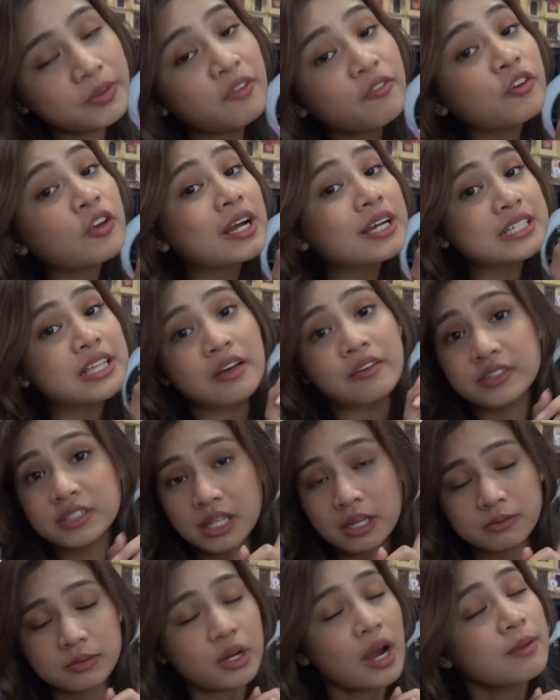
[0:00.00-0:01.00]
If you guys haven't
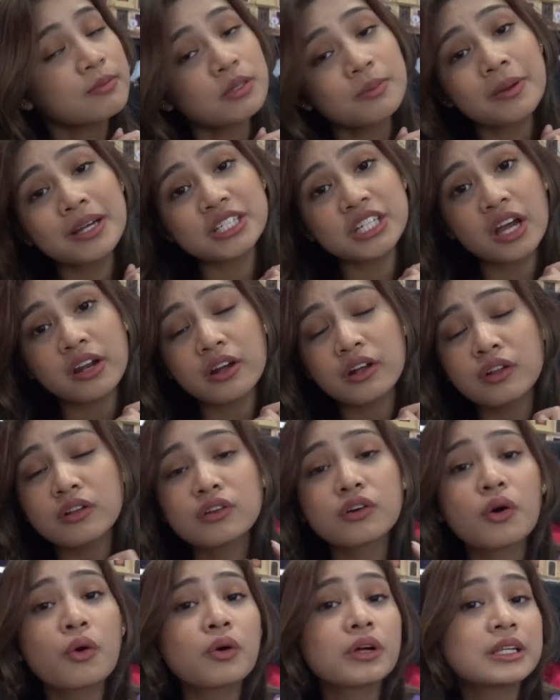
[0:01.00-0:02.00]
subscribed to my
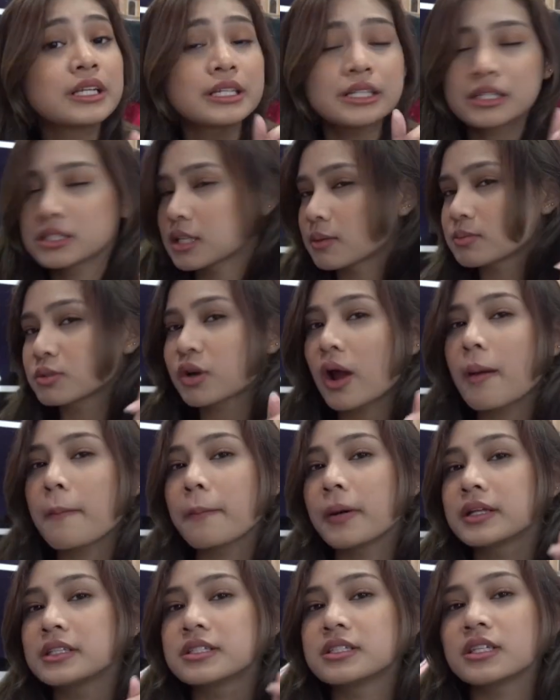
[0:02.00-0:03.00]
channel, go click the subscribe
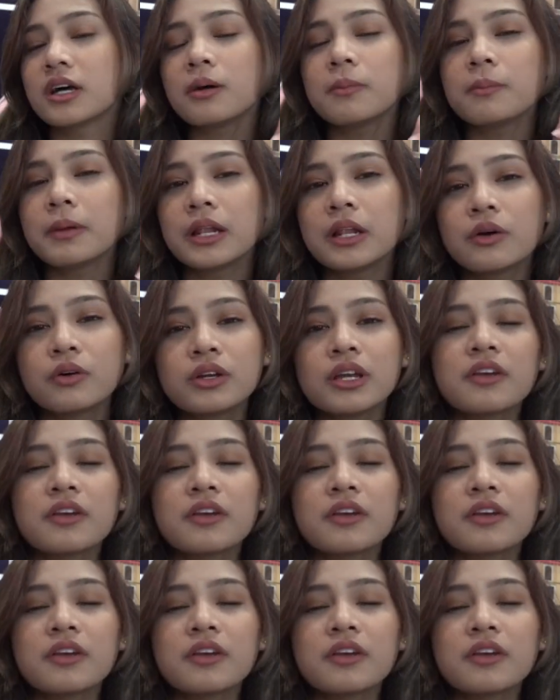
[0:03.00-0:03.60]
button down below.